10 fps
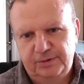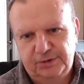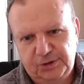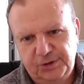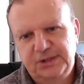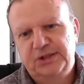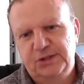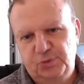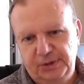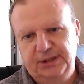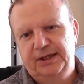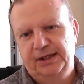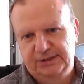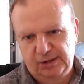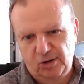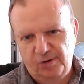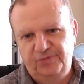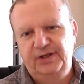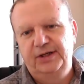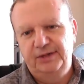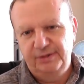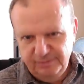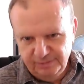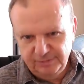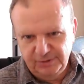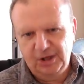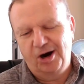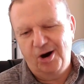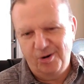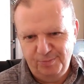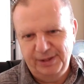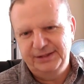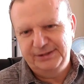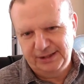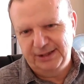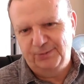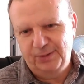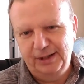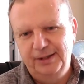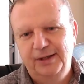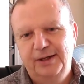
so this is with the SRRV card, basically, right?